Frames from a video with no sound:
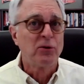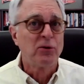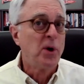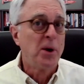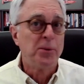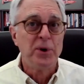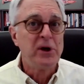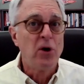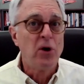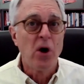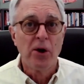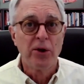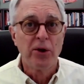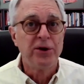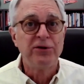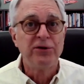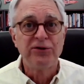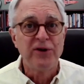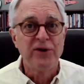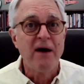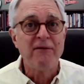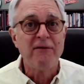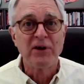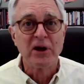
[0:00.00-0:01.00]
to what we call the
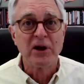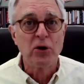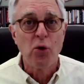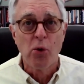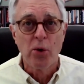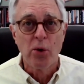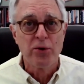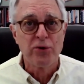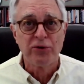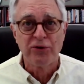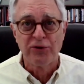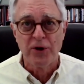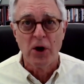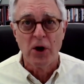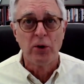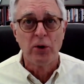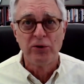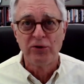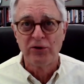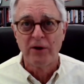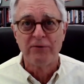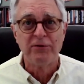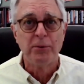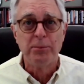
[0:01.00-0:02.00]
7
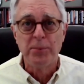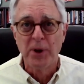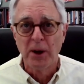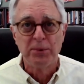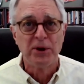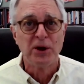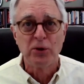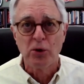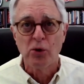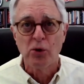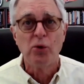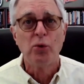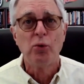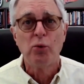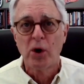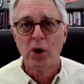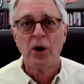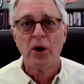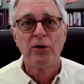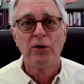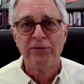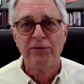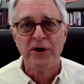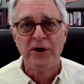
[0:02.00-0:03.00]
cornerstones of a biblical
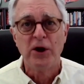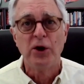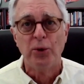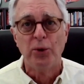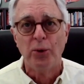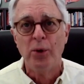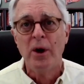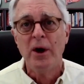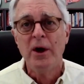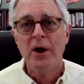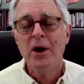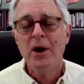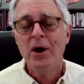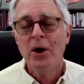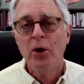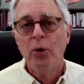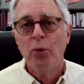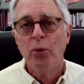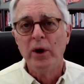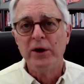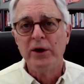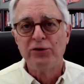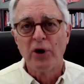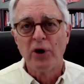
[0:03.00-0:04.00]
worldview,
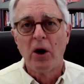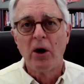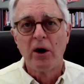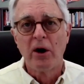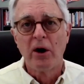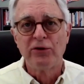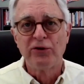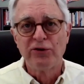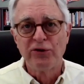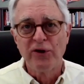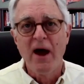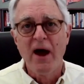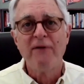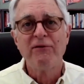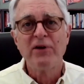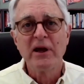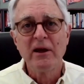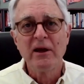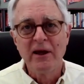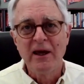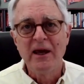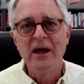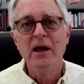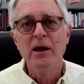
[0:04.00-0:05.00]
which are
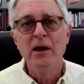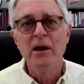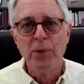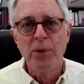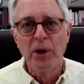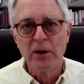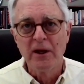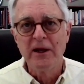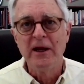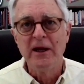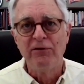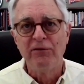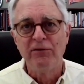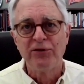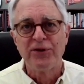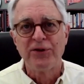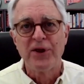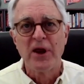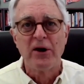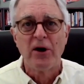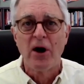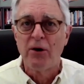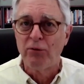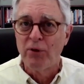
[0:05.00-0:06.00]
7 key beliefs
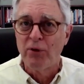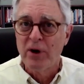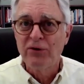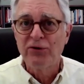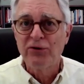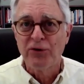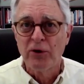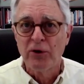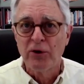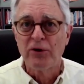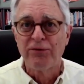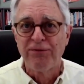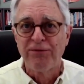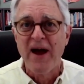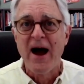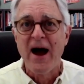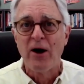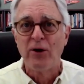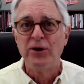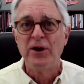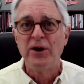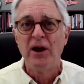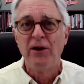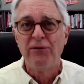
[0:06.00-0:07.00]
that our research
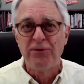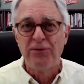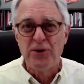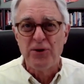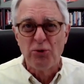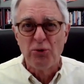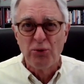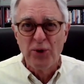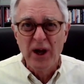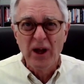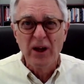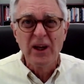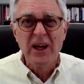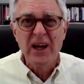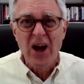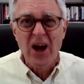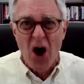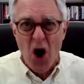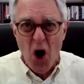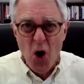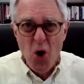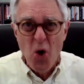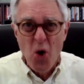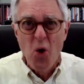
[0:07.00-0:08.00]
found if you
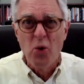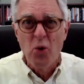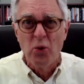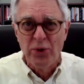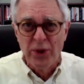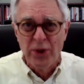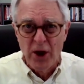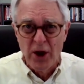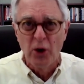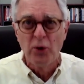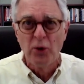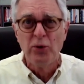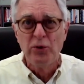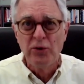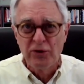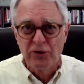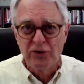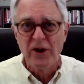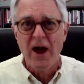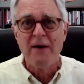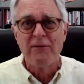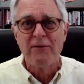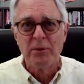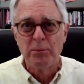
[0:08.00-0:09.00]
really own
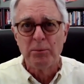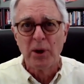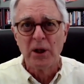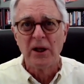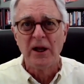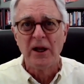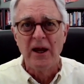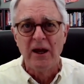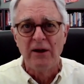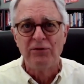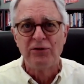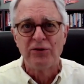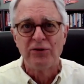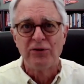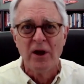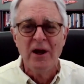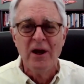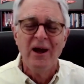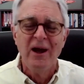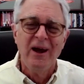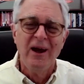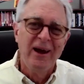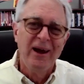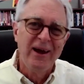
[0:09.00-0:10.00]
those 7 beliefs,
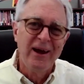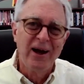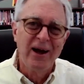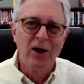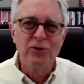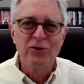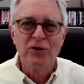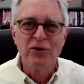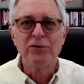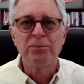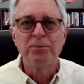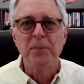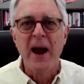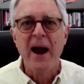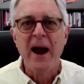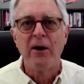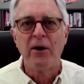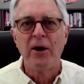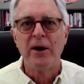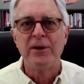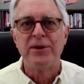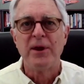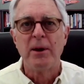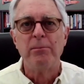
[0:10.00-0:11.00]
you don't just
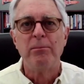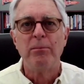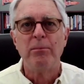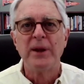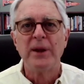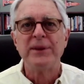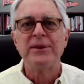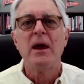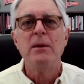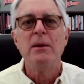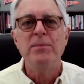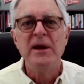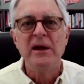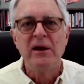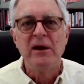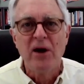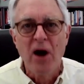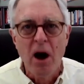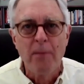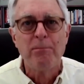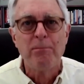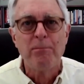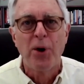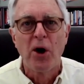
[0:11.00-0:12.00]
parrot them, but they
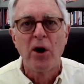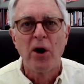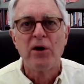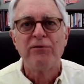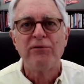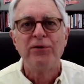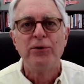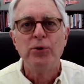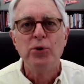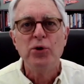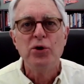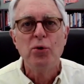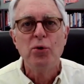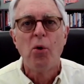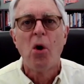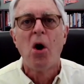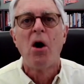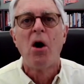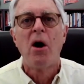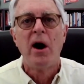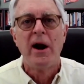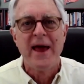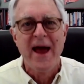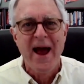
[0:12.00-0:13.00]
become part of who you
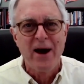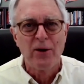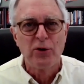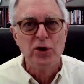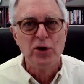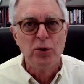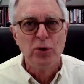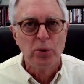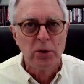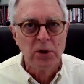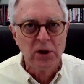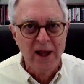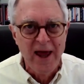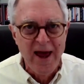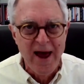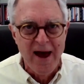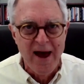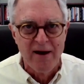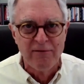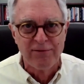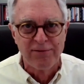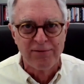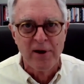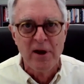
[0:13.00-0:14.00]
are and how you
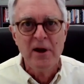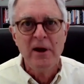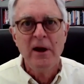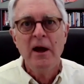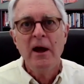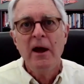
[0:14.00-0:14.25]
live.